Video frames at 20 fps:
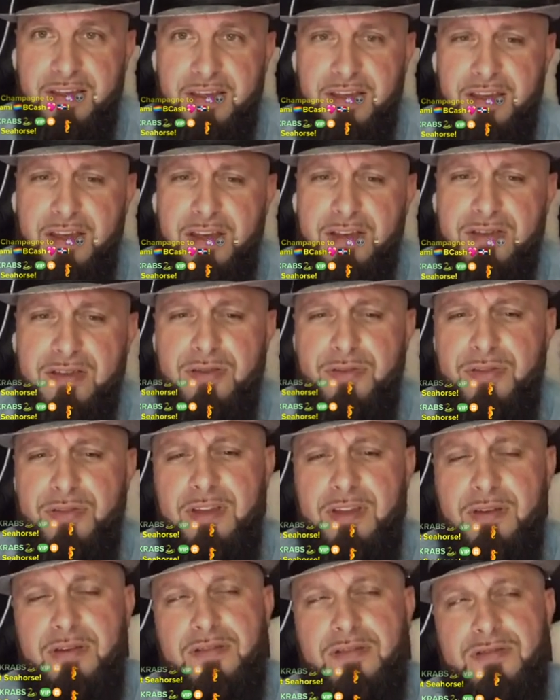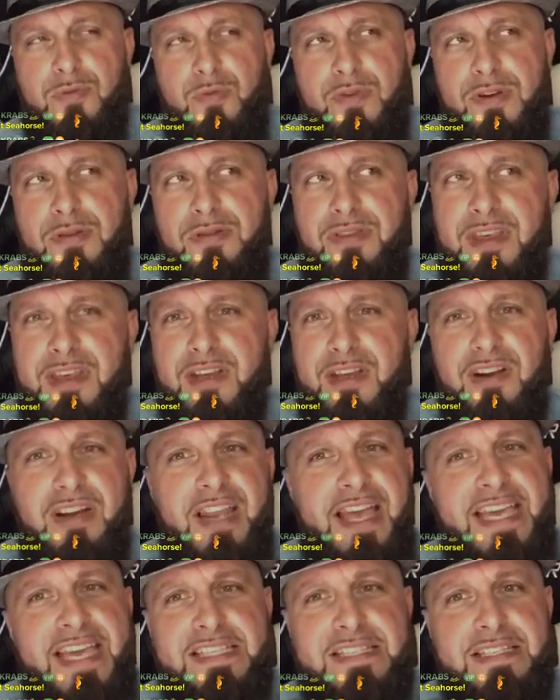So what do you think your
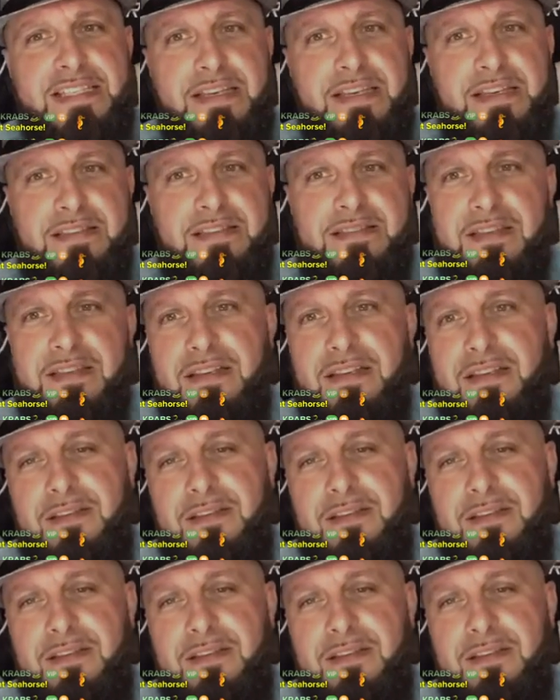legacy is then?